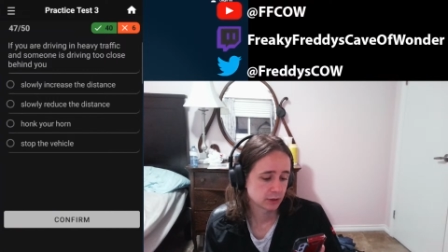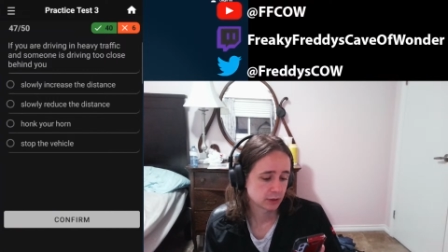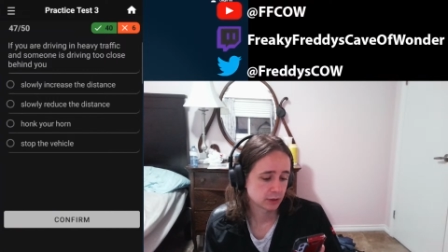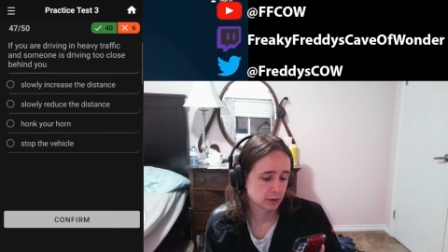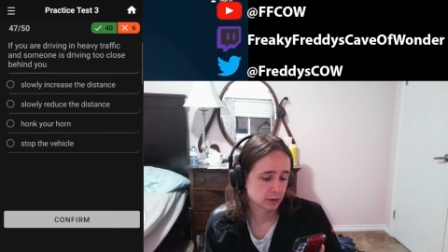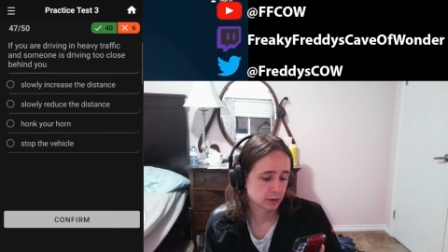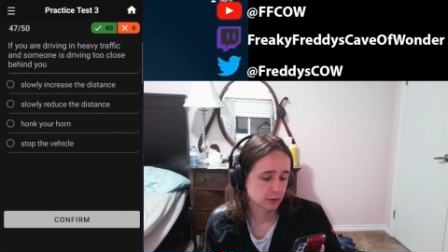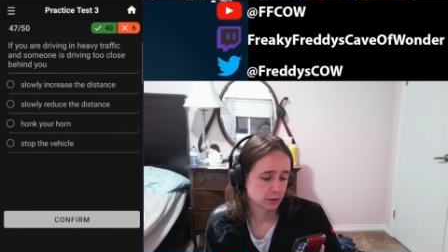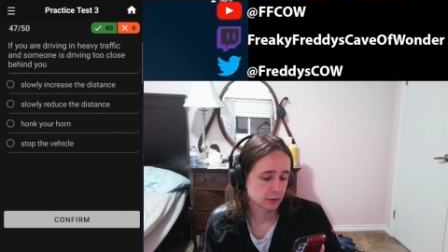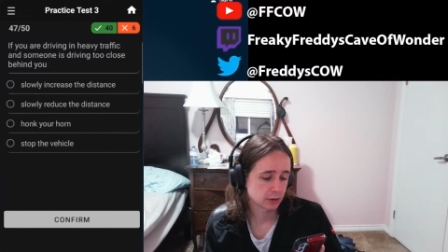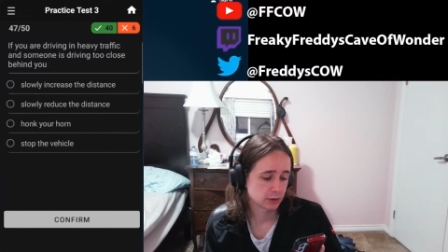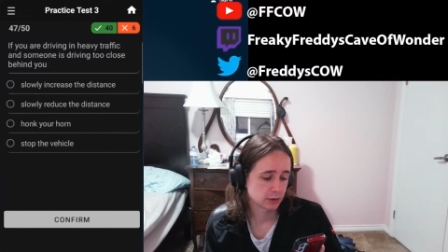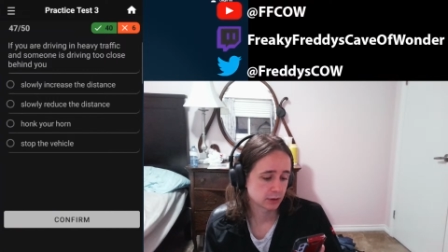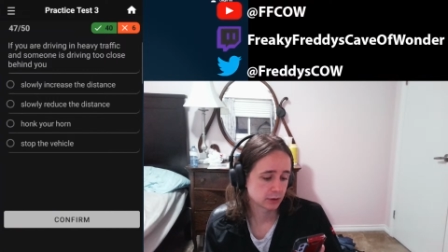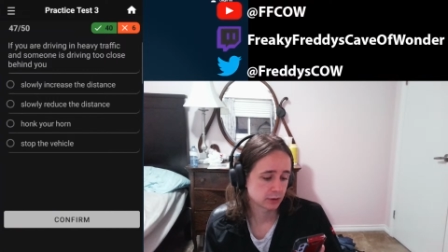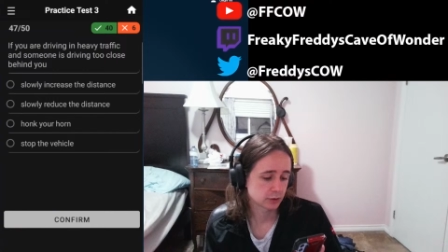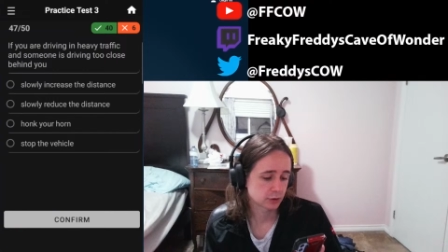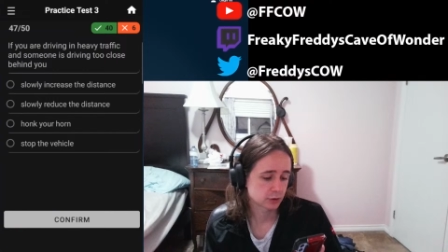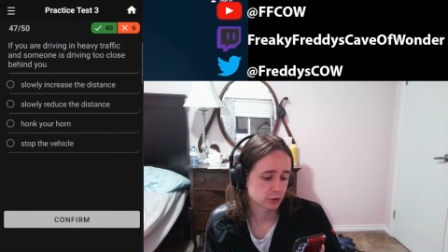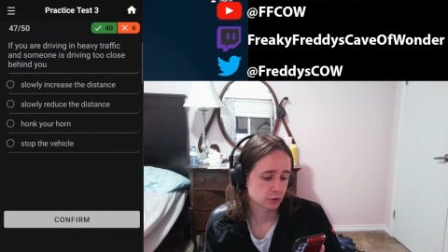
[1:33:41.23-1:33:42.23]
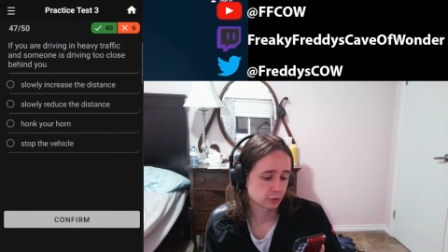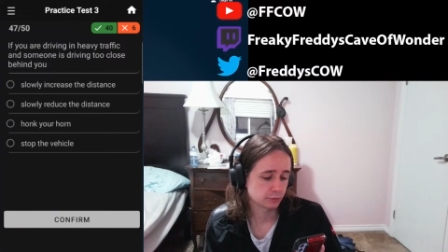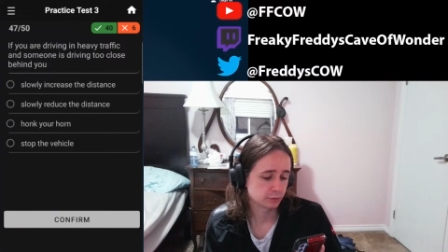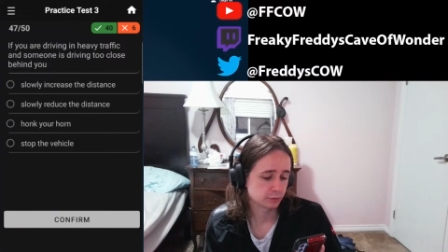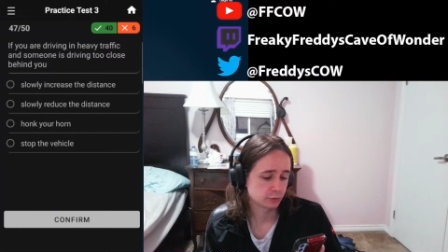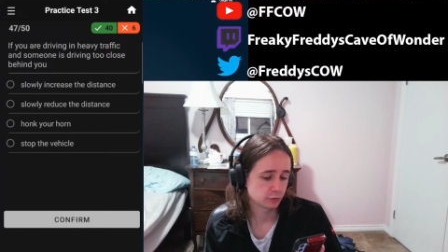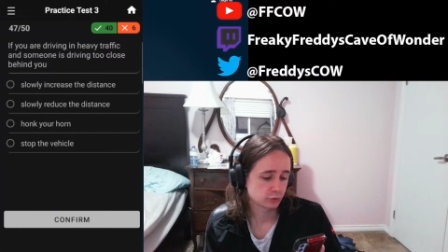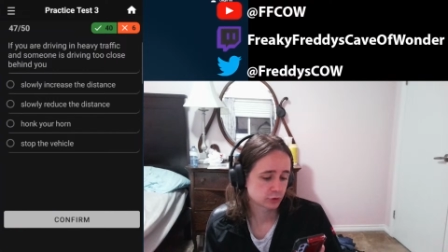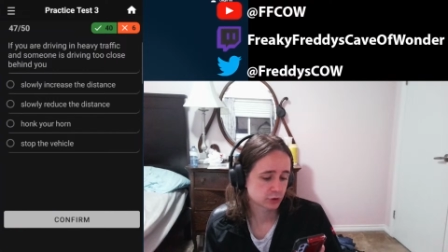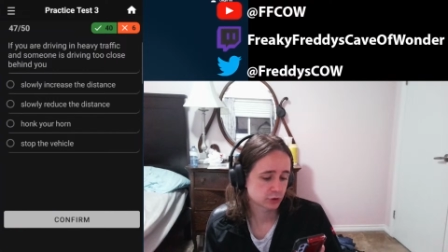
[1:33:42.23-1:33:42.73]
slowly
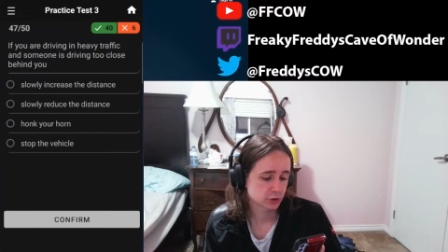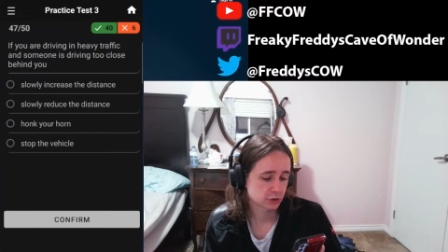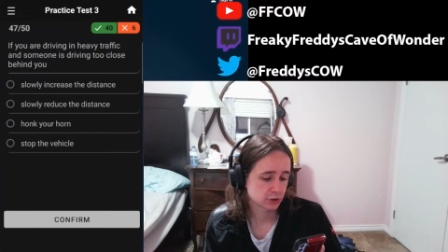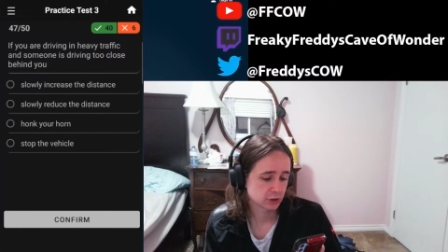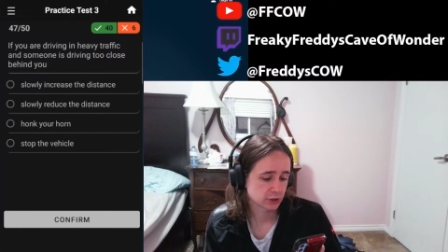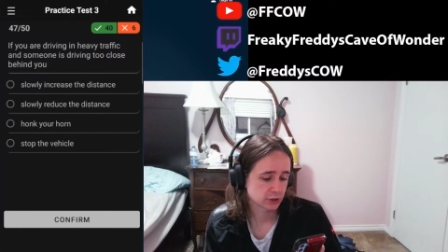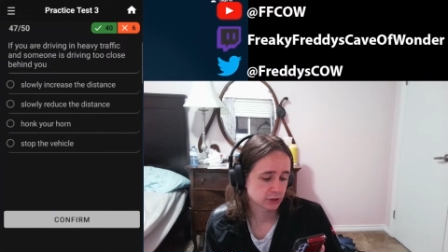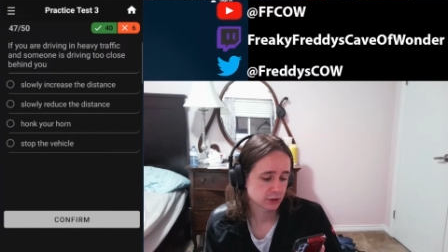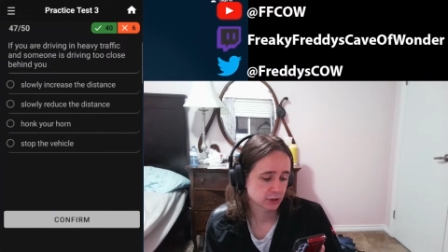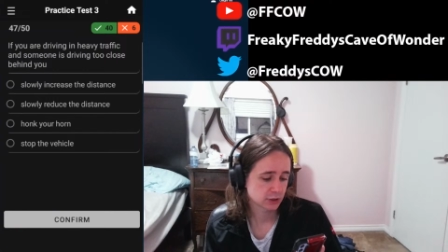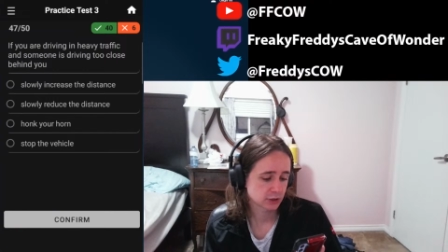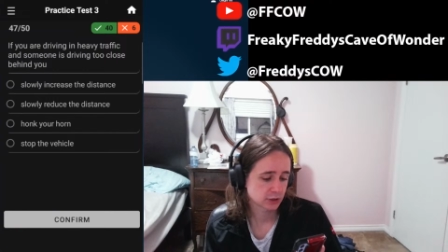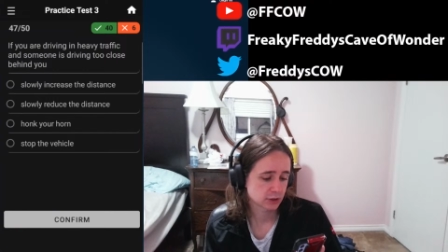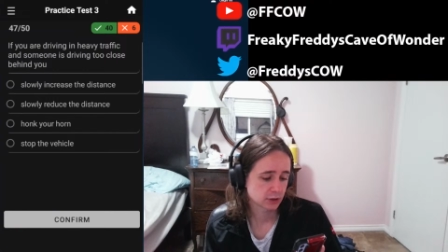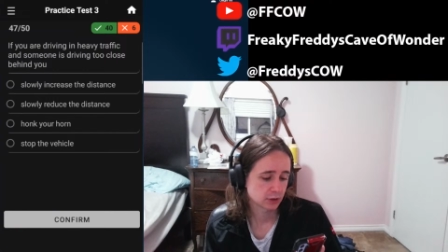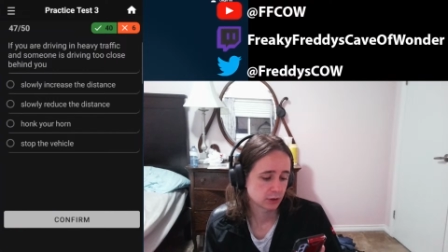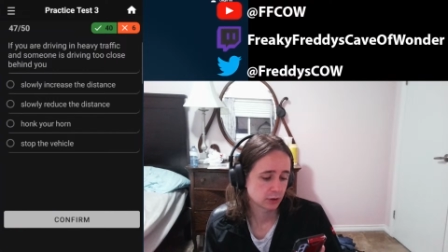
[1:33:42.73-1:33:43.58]
reduce the distance,